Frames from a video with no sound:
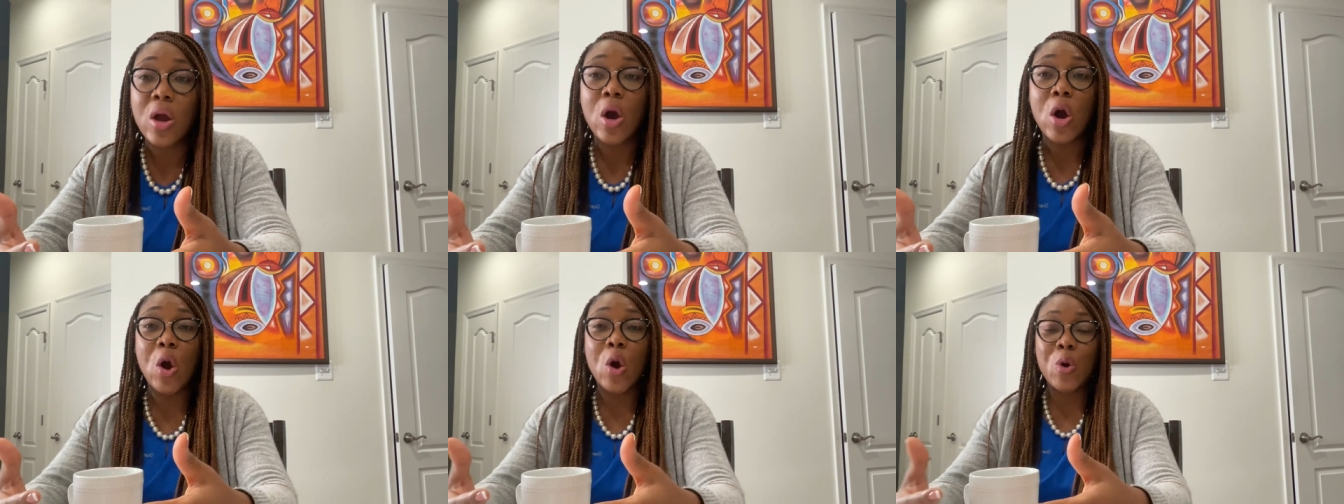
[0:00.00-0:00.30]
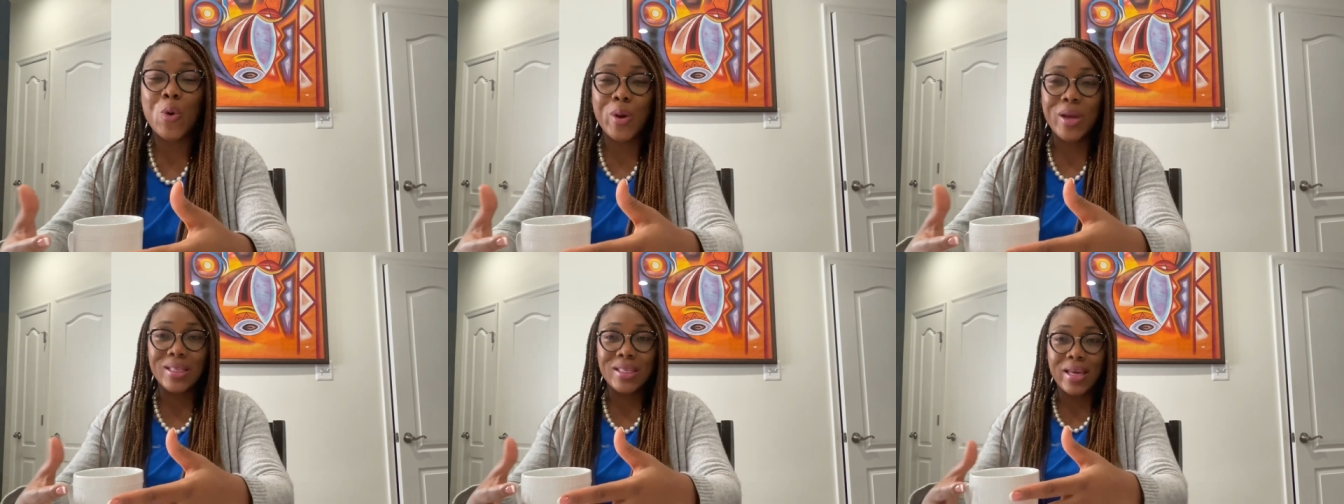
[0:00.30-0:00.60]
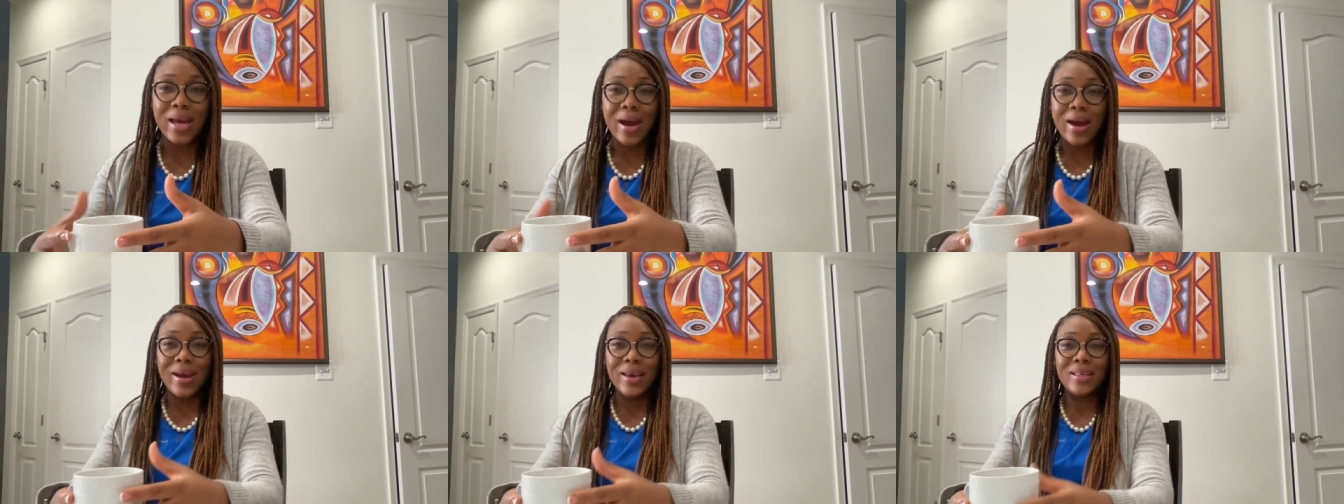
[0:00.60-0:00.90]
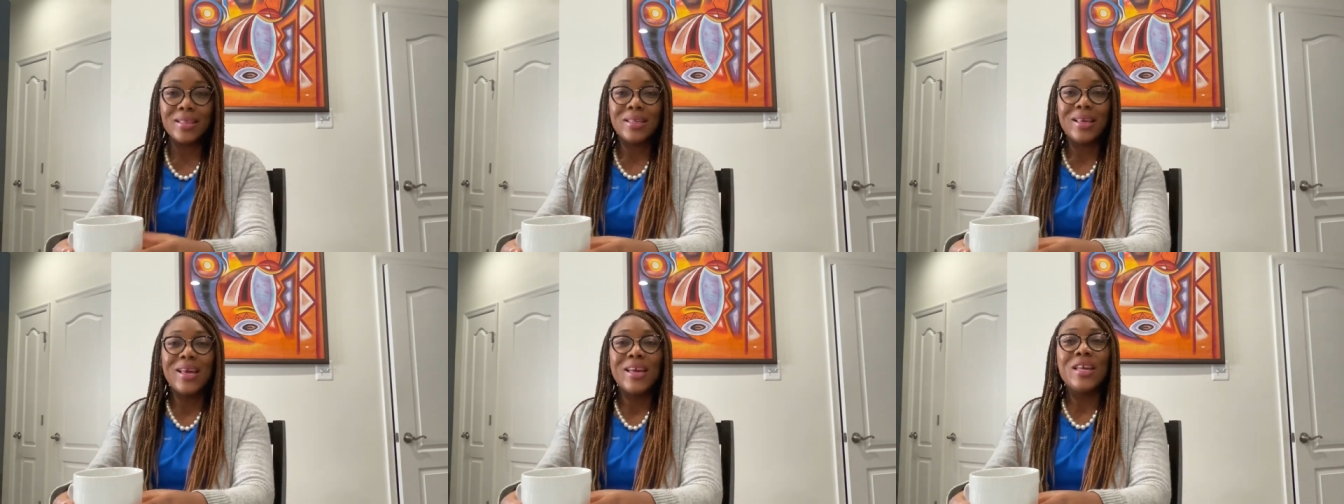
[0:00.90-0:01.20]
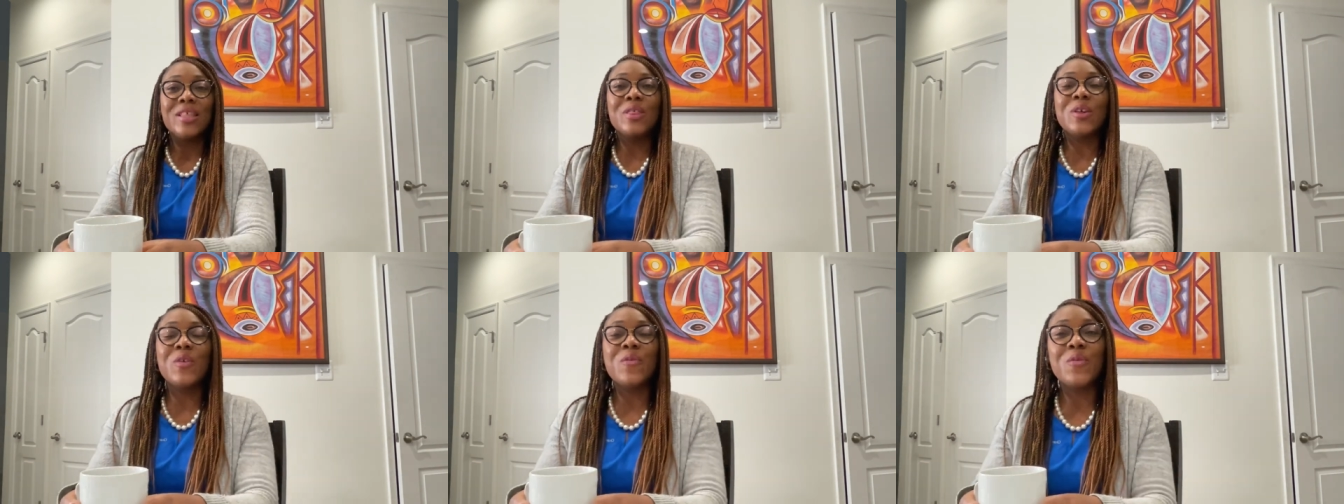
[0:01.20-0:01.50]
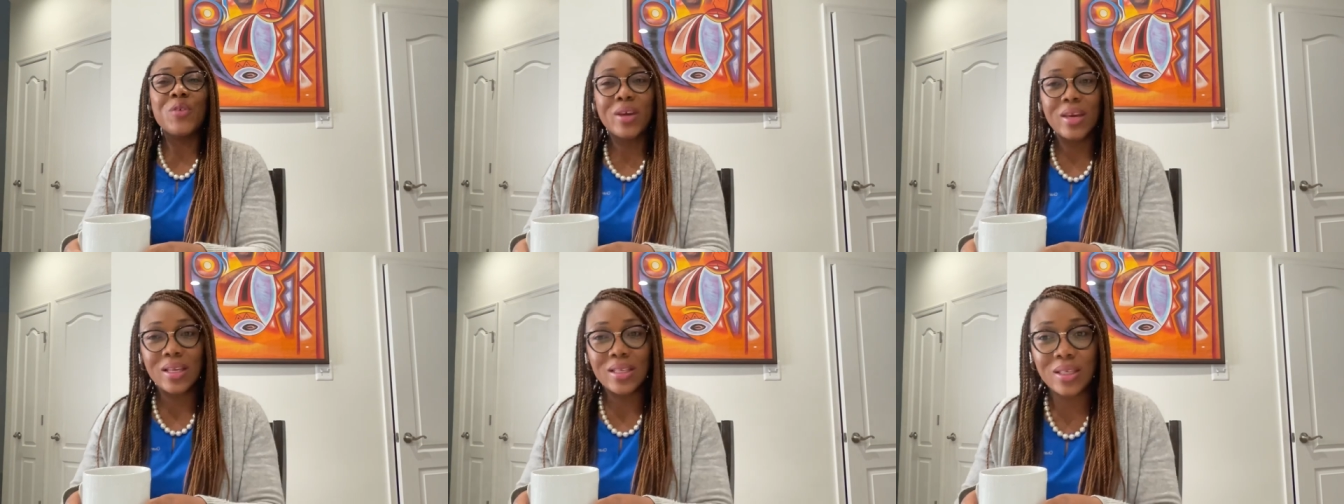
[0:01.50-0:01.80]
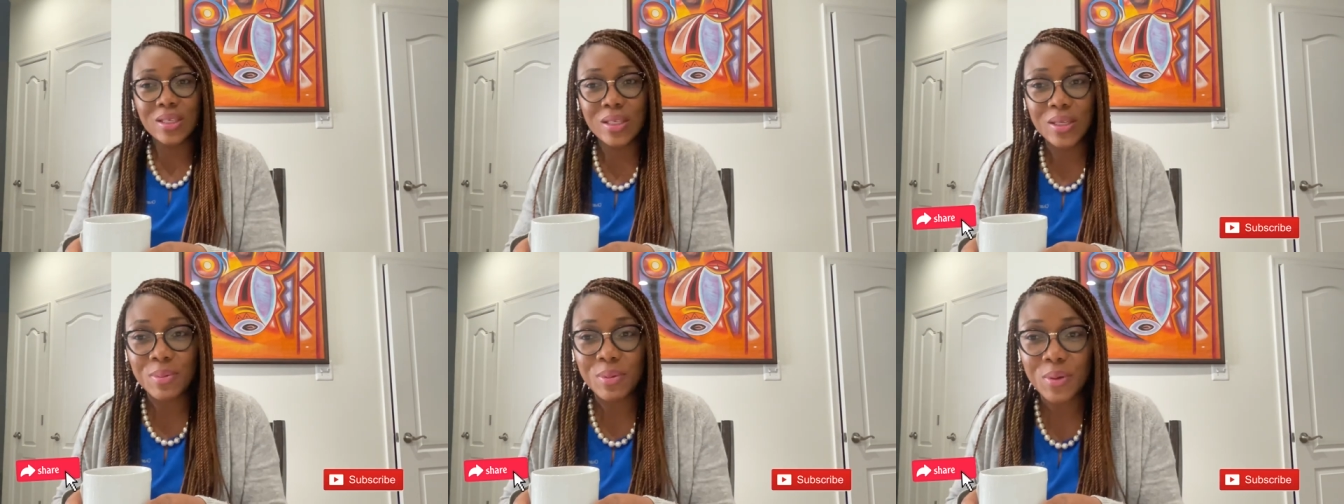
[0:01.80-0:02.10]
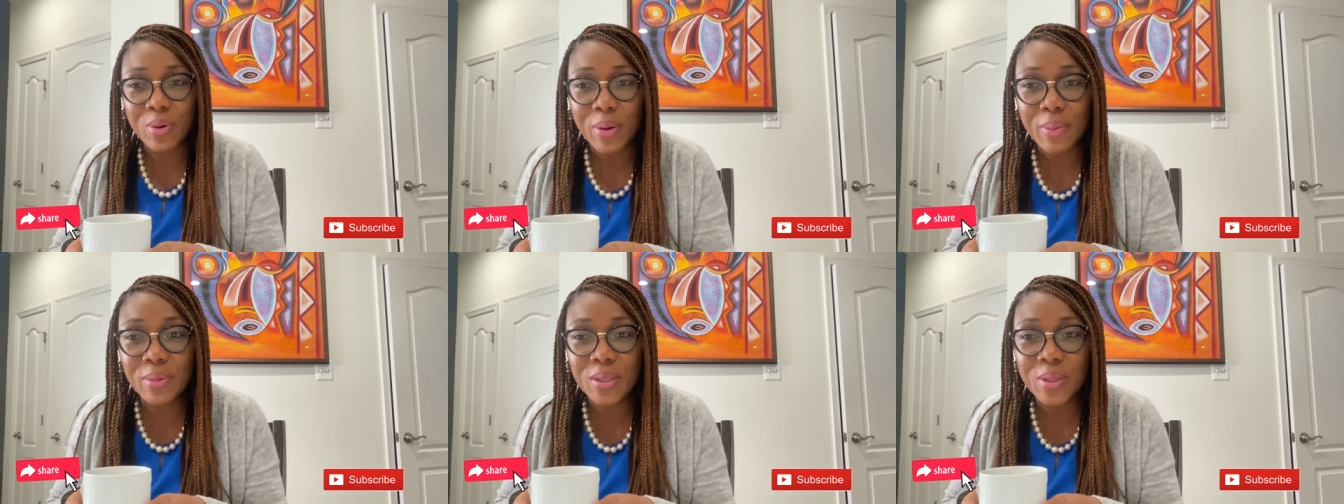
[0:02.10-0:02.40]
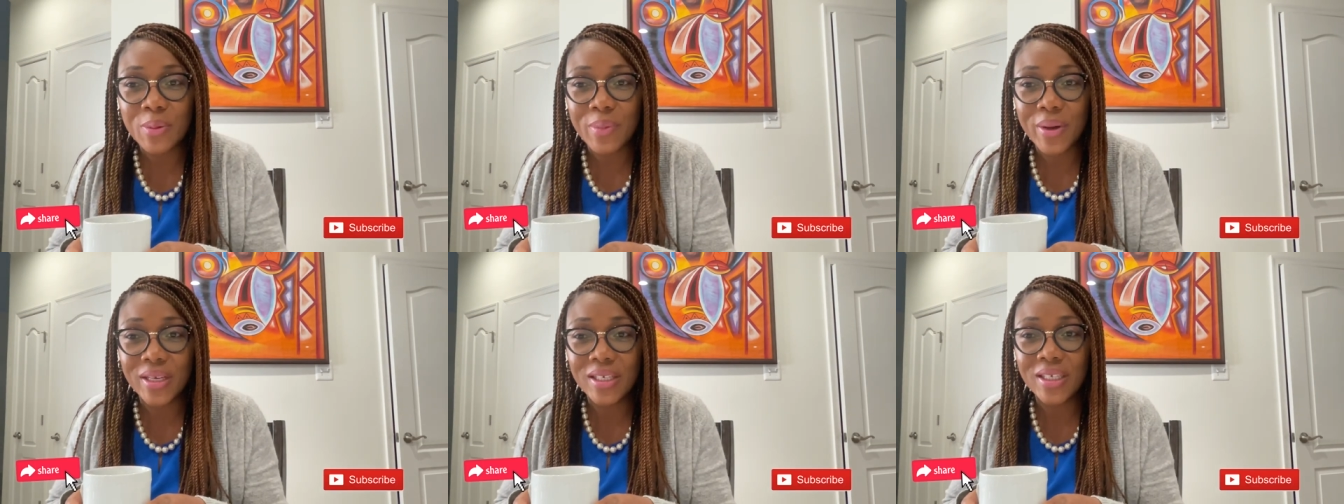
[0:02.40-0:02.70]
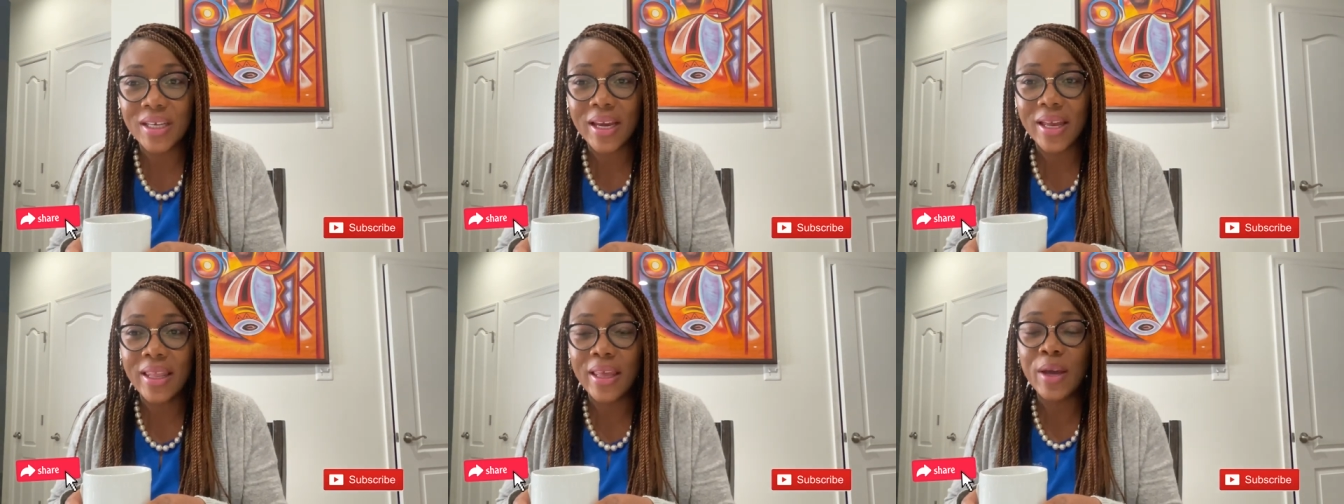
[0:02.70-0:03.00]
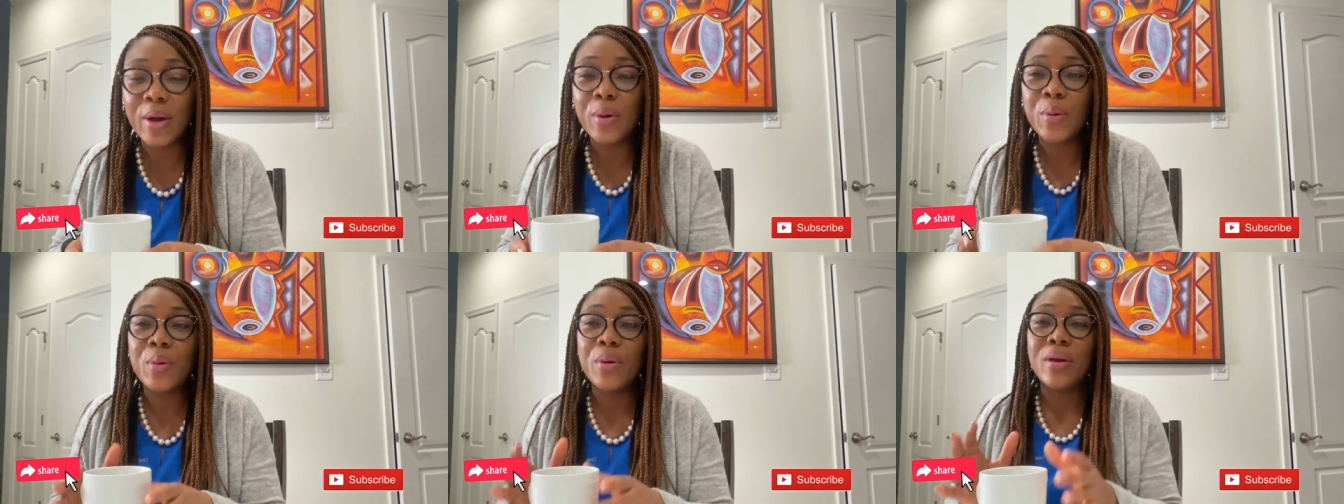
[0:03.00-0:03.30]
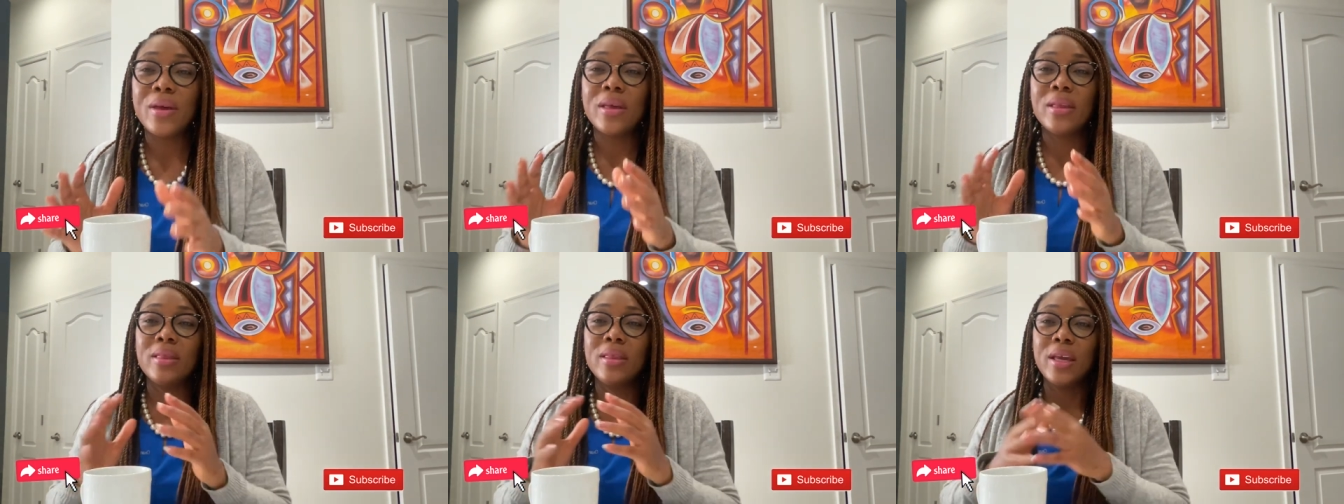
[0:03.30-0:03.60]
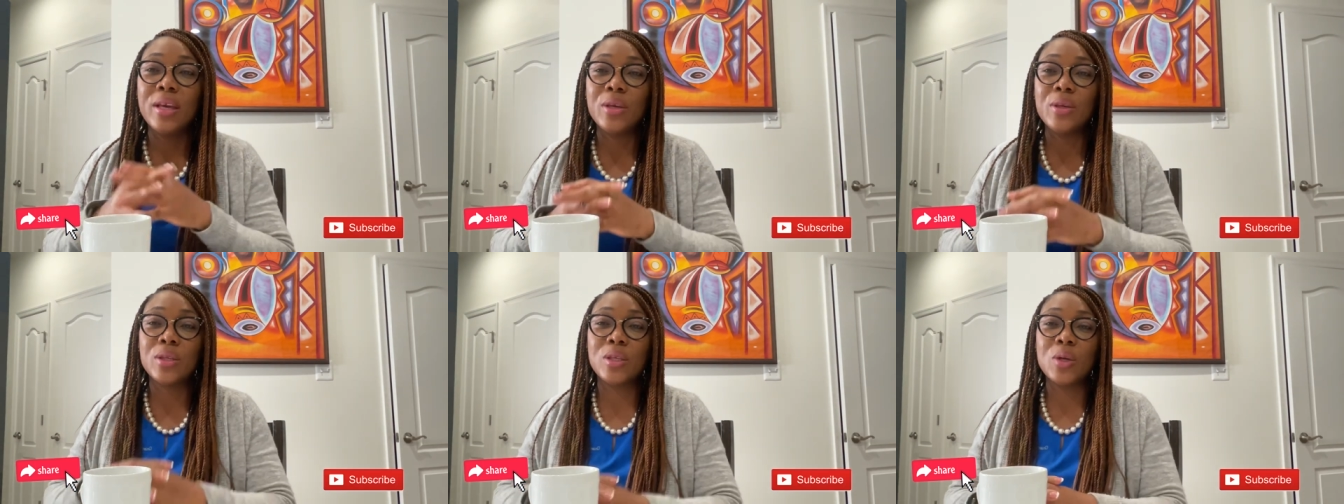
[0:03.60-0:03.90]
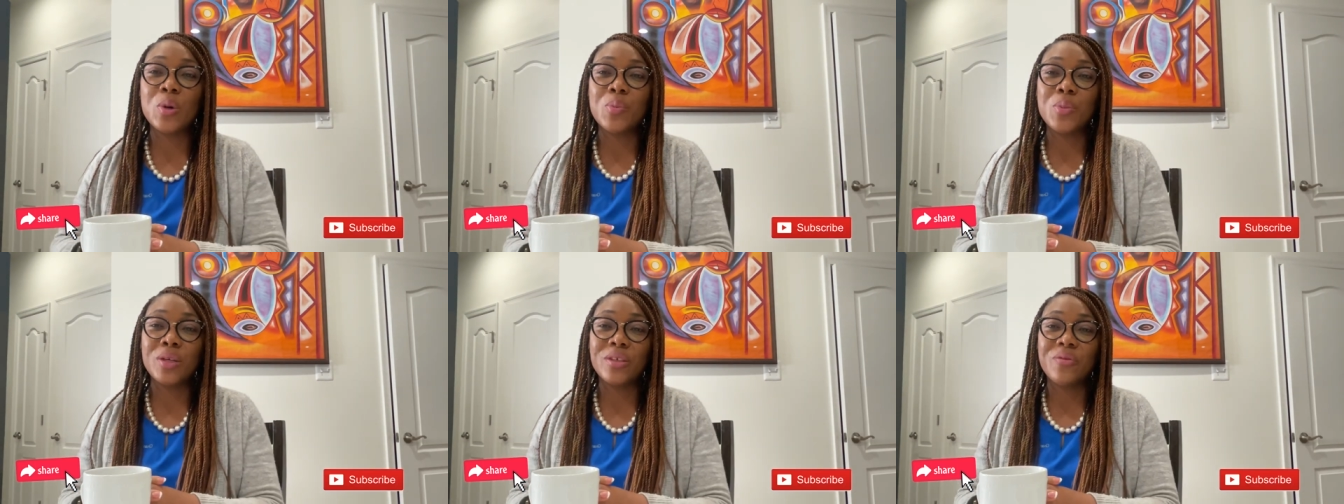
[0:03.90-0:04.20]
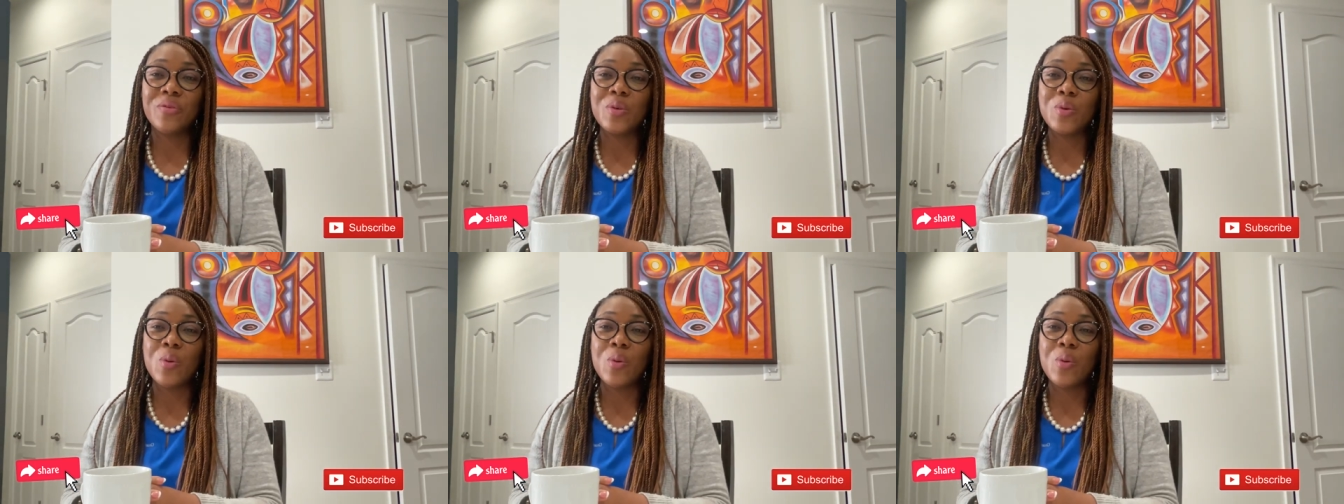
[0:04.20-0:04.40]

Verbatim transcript: All right, guys. Don't forget to subscribe to my channel. Thank you so much for